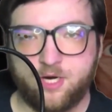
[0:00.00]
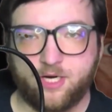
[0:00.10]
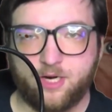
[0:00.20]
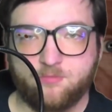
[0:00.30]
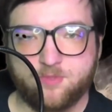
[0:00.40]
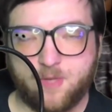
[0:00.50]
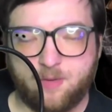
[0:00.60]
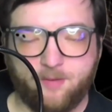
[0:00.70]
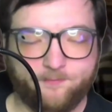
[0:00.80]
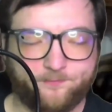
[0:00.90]
out
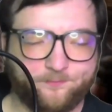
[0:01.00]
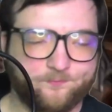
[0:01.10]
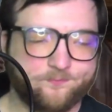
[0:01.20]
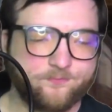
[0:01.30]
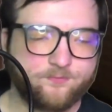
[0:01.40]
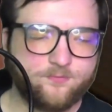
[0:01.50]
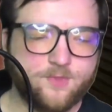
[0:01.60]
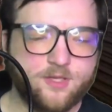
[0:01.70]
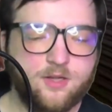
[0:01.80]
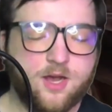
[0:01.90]
Spider-Man.
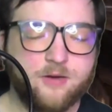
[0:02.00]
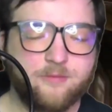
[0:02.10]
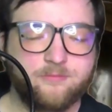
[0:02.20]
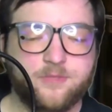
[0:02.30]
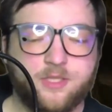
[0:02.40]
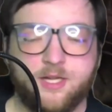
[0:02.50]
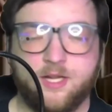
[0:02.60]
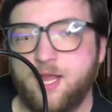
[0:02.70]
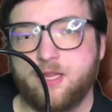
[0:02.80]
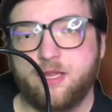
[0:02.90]
Um,
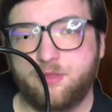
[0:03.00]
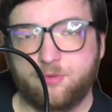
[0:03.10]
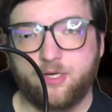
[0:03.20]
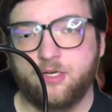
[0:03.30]
and then three,